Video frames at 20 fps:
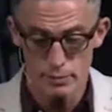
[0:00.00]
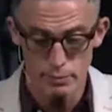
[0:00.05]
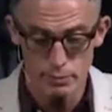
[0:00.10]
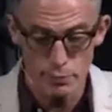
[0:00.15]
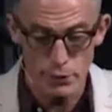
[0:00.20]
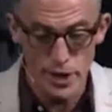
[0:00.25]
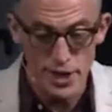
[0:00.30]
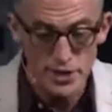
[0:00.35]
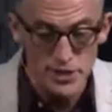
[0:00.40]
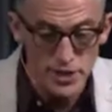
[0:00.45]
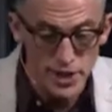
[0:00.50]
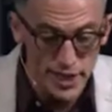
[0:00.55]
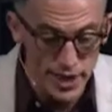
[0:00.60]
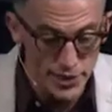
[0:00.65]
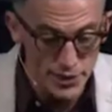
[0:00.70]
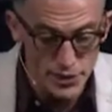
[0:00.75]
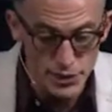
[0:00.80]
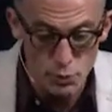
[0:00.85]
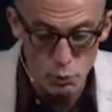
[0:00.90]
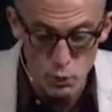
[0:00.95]
pressed
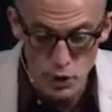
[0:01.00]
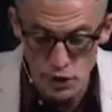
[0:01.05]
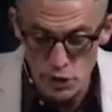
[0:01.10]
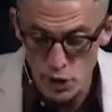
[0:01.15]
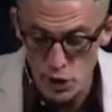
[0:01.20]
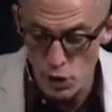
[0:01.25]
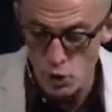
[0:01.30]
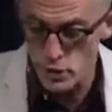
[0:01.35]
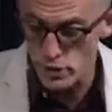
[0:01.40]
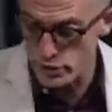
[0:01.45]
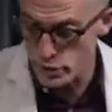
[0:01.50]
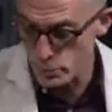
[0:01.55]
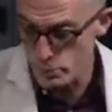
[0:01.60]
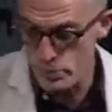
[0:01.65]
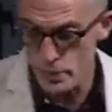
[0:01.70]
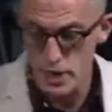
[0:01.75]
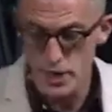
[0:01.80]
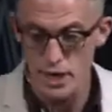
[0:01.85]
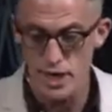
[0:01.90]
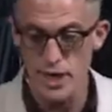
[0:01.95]
against the window, and they're
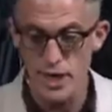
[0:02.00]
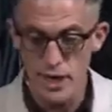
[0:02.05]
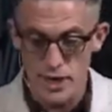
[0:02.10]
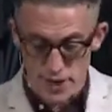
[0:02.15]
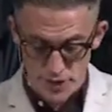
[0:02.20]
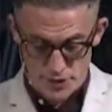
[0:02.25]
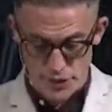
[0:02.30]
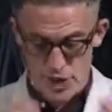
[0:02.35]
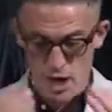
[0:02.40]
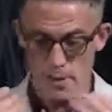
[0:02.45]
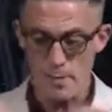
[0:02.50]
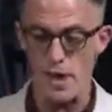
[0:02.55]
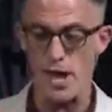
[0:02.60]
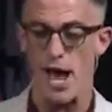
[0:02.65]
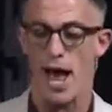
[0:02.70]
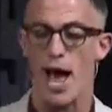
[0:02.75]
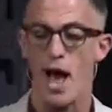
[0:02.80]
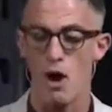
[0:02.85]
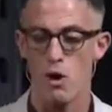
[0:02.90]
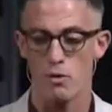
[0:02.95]
picking, and it's coming
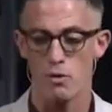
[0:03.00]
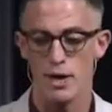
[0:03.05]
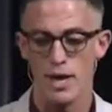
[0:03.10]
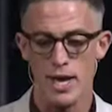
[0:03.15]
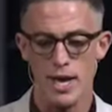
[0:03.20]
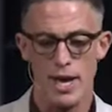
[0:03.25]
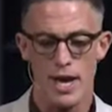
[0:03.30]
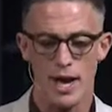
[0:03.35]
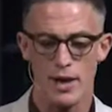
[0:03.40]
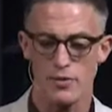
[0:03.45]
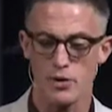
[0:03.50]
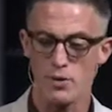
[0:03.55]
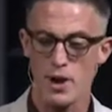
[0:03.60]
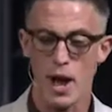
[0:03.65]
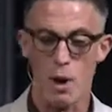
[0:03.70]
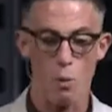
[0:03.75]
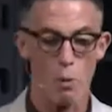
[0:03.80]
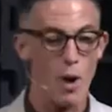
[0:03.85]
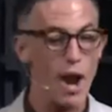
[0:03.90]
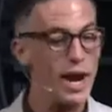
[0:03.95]
out, and they're
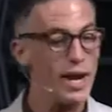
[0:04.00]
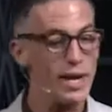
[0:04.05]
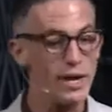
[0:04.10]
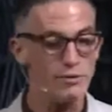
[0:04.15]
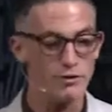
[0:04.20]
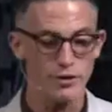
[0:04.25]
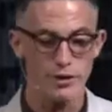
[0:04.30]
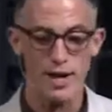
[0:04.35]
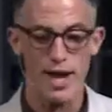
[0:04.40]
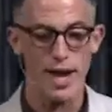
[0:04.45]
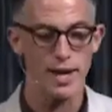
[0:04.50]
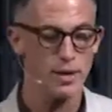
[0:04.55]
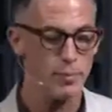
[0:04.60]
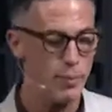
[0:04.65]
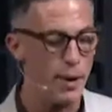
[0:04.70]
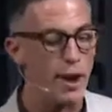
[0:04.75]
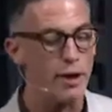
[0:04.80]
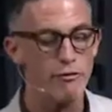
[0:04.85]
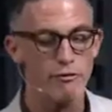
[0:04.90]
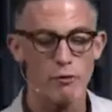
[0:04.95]
not waiting for Dad to
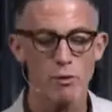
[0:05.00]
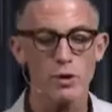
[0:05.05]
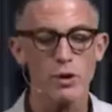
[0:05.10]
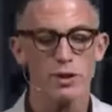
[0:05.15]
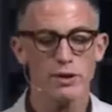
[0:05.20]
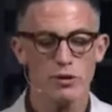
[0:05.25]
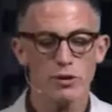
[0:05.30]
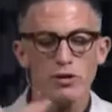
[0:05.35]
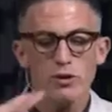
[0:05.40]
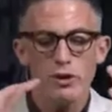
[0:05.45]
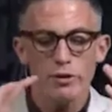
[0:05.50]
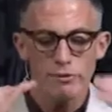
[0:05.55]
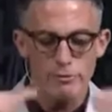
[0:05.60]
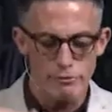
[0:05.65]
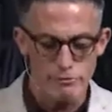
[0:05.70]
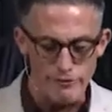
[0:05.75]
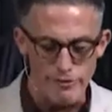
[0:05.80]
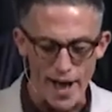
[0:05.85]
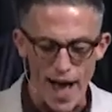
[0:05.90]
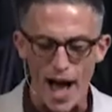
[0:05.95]
pay for it. They're
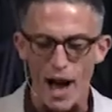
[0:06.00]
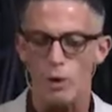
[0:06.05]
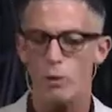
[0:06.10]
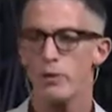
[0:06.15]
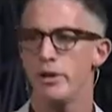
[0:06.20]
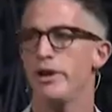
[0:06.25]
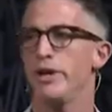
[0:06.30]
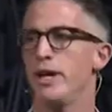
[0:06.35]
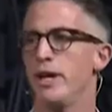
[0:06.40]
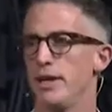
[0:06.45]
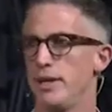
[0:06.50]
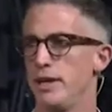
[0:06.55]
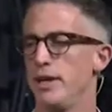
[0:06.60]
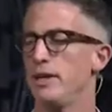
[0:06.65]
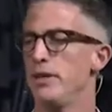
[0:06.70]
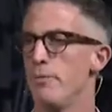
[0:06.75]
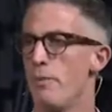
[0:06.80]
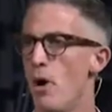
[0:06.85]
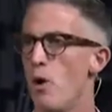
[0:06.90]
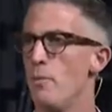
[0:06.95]
devouring it
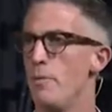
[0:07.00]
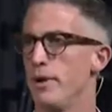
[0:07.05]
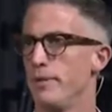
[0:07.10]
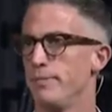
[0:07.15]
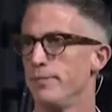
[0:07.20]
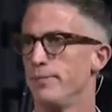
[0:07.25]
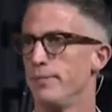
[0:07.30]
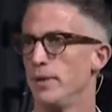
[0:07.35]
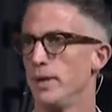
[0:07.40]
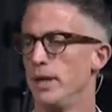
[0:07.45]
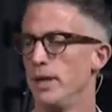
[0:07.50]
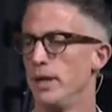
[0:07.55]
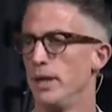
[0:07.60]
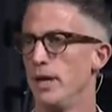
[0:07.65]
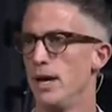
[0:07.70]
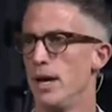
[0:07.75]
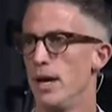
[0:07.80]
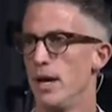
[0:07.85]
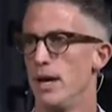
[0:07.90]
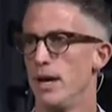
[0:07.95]
in the moment.
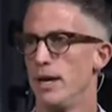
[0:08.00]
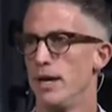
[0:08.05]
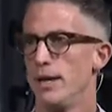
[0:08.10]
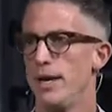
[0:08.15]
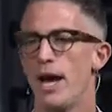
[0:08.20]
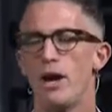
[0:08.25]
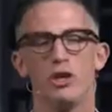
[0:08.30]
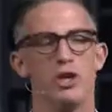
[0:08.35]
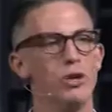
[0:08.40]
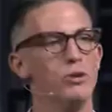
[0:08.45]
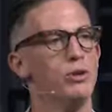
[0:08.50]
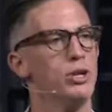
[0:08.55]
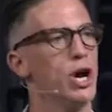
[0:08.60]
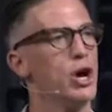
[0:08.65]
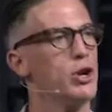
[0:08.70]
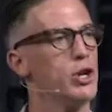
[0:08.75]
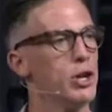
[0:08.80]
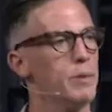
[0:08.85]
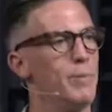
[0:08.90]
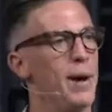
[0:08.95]
Now, you
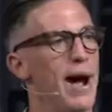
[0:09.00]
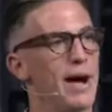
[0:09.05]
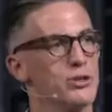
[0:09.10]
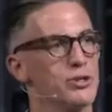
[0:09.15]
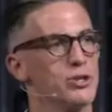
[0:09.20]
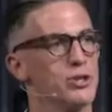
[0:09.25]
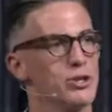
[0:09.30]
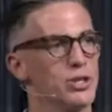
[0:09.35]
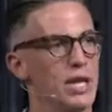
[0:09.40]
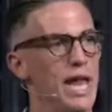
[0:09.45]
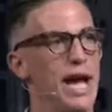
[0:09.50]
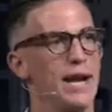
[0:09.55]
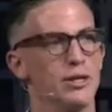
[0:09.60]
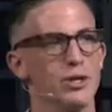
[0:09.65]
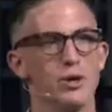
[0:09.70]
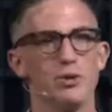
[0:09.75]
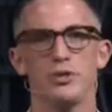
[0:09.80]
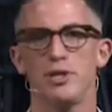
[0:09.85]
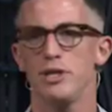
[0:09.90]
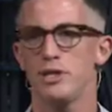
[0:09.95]
know your pastor's
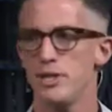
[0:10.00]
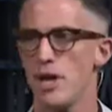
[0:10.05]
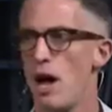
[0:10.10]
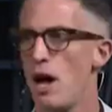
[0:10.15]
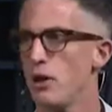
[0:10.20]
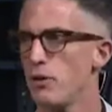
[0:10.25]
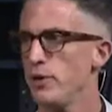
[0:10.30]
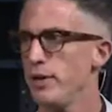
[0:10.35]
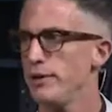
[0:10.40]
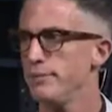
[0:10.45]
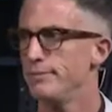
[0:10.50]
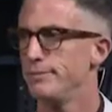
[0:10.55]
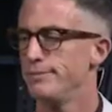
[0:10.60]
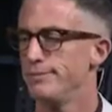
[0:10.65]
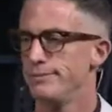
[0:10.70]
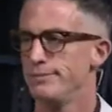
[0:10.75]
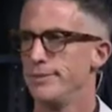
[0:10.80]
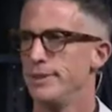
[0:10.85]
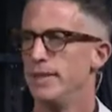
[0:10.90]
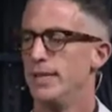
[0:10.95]
lactose intolerant.
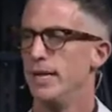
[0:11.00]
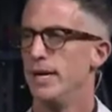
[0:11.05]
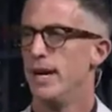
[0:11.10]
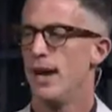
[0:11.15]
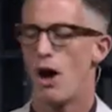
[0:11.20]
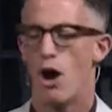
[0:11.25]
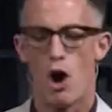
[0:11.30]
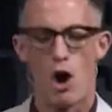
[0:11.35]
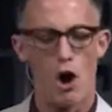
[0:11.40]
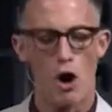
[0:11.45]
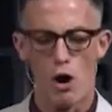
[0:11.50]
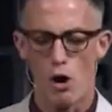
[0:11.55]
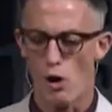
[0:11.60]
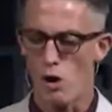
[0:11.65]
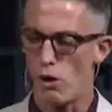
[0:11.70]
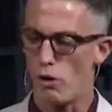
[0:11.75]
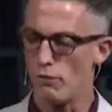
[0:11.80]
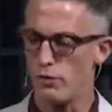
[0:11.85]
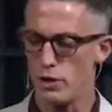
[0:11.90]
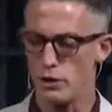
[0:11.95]

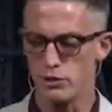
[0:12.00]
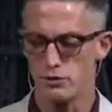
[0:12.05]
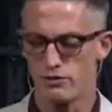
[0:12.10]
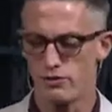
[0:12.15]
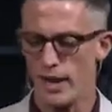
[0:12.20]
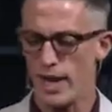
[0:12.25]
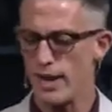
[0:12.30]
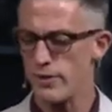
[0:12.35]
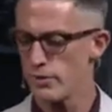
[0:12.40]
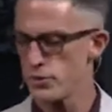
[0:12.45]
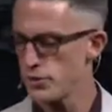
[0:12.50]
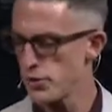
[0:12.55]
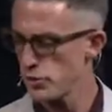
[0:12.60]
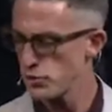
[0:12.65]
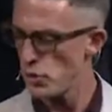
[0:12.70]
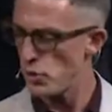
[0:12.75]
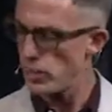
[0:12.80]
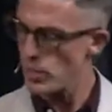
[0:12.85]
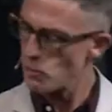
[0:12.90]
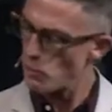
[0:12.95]
All those flavors,
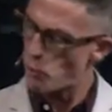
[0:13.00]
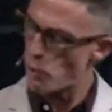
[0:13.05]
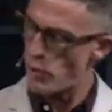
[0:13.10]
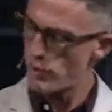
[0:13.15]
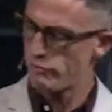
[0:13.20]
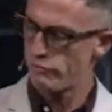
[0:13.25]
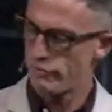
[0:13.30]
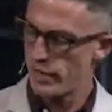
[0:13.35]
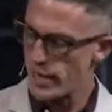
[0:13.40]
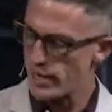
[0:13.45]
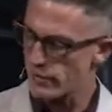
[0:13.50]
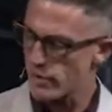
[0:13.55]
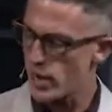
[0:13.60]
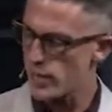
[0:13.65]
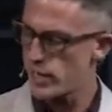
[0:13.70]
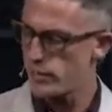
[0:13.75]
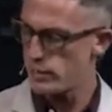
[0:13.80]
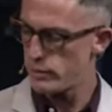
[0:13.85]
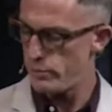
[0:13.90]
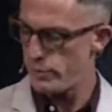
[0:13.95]
there's only one flavor I
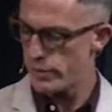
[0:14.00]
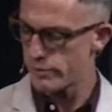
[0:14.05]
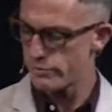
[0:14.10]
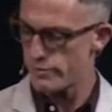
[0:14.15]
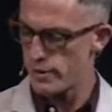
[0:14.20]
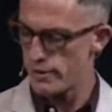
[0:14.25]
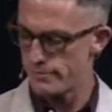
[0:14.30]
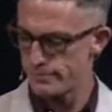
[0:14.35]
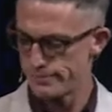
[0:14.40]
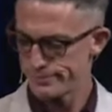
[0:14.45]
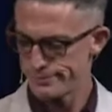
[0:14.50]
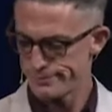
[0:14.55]
get to pick from.